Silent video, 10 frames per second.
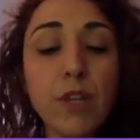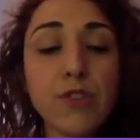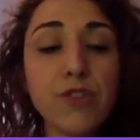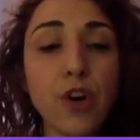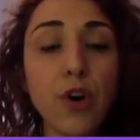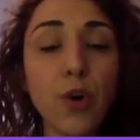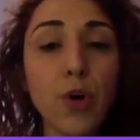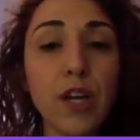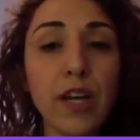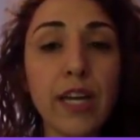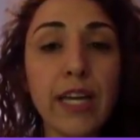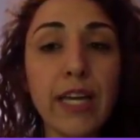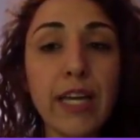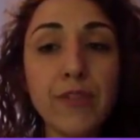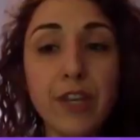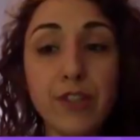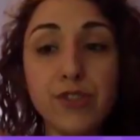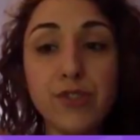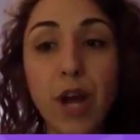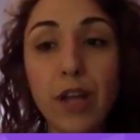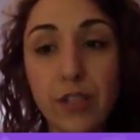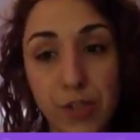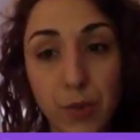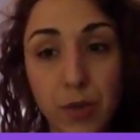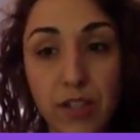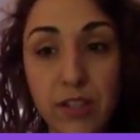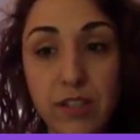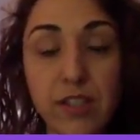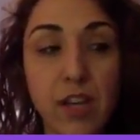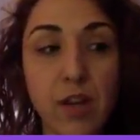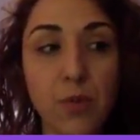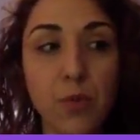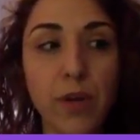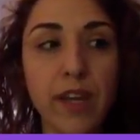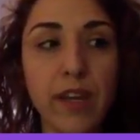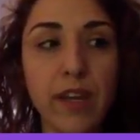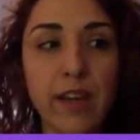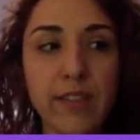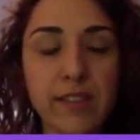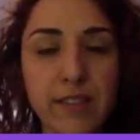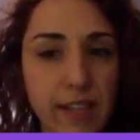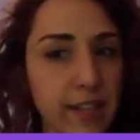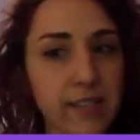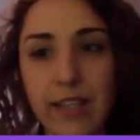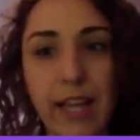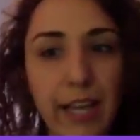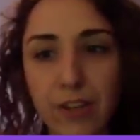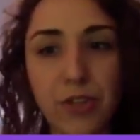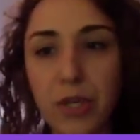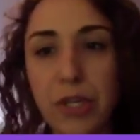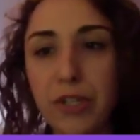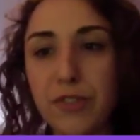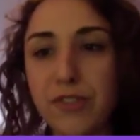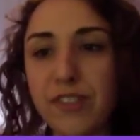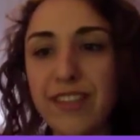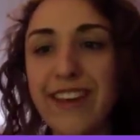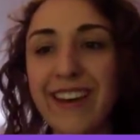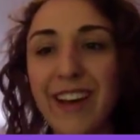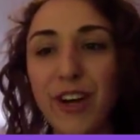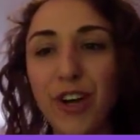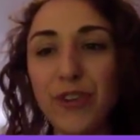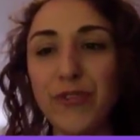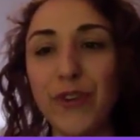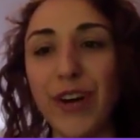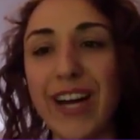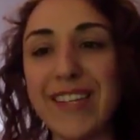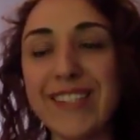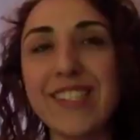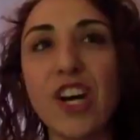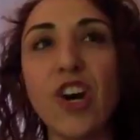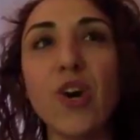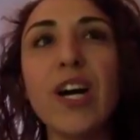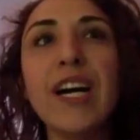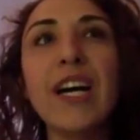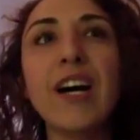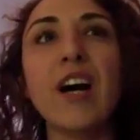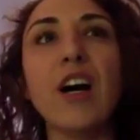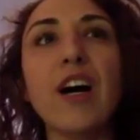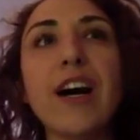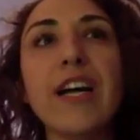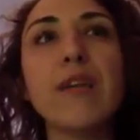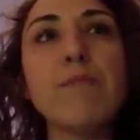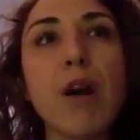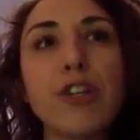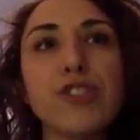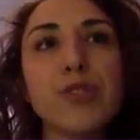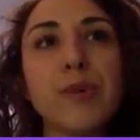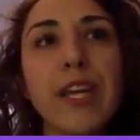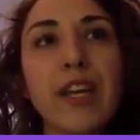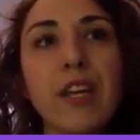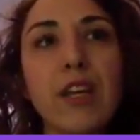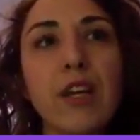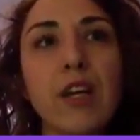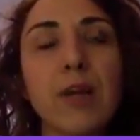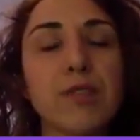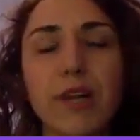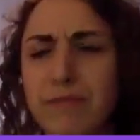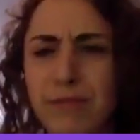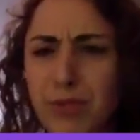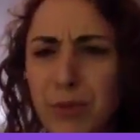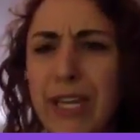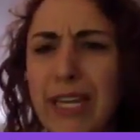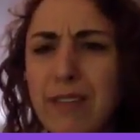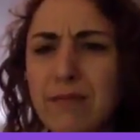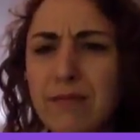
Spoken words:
So in the astrology world, it's like New Year's for us. So on March 20, I'm sorry, 20.